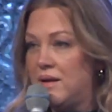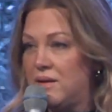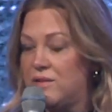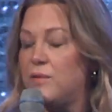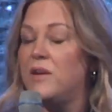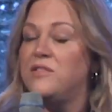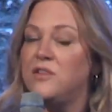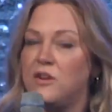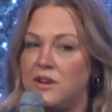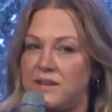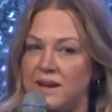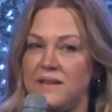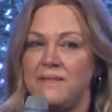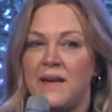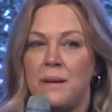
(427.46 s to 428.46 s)
So I started
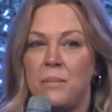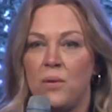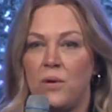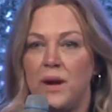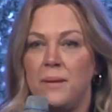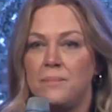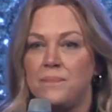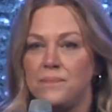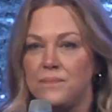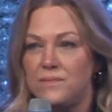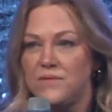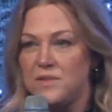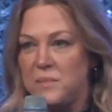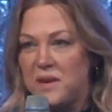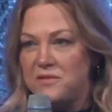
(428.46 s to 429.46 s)
dating that boy,
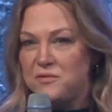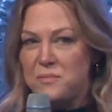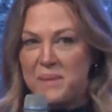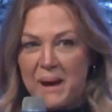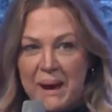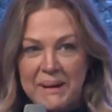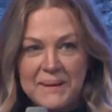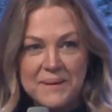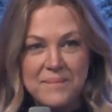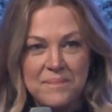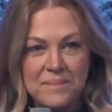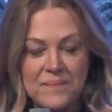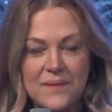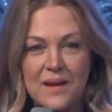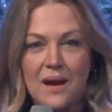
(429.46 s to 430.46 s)
semester back.
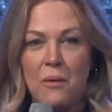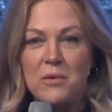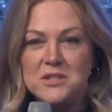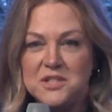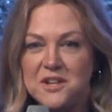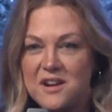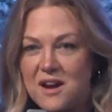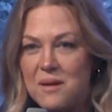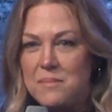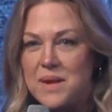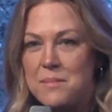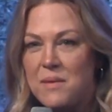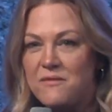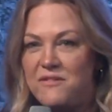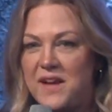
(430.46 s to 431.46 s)
I want you to come
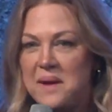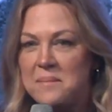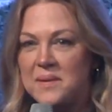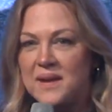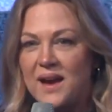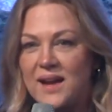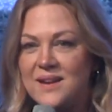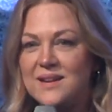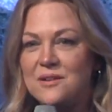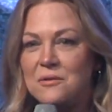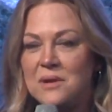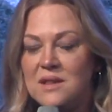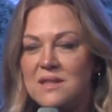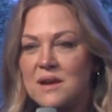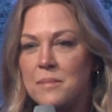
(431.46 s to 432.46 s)
meet my family. I didn't
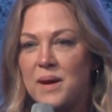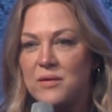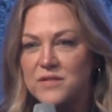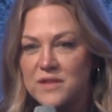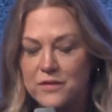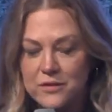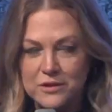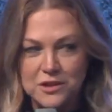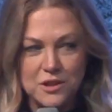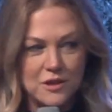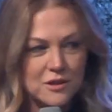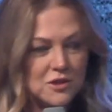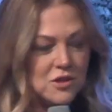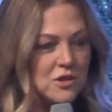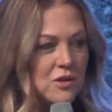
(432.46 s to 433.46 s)
know anything about Southern
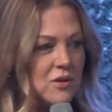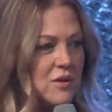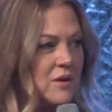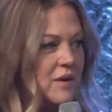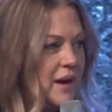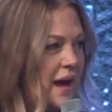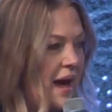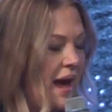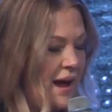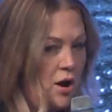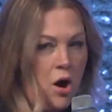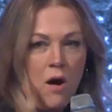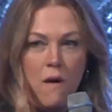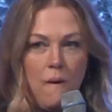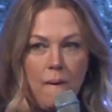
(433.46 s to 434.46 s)
Church at
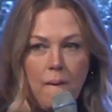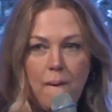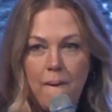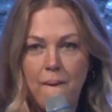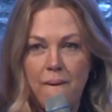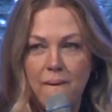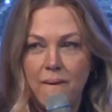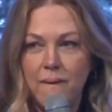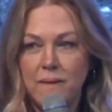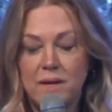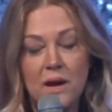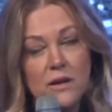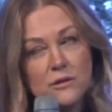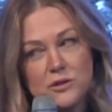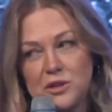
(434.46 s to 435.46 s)
all.
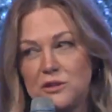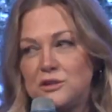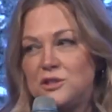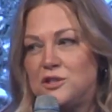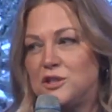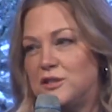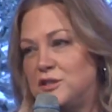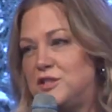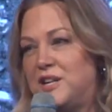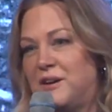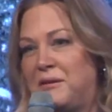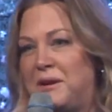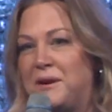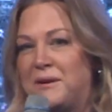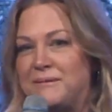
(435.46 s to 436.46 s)
Y'all are church
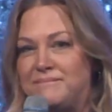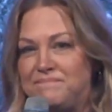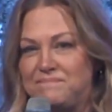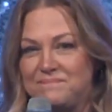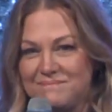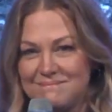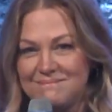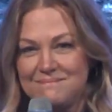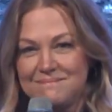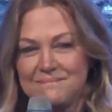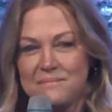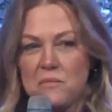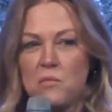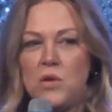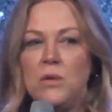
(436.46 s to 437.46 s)
down here.
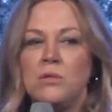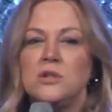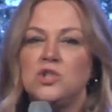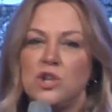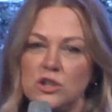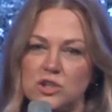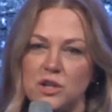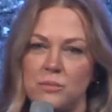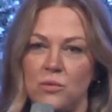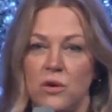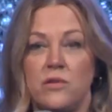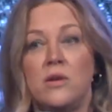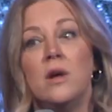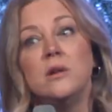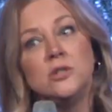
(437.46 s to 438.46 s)
We were church up
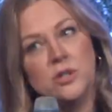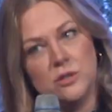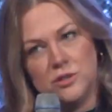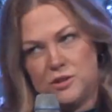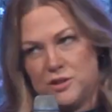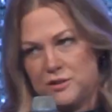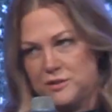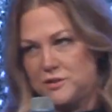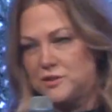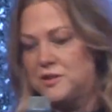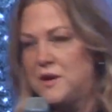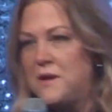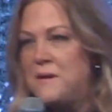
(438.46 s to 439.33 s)
north. Y'all are church.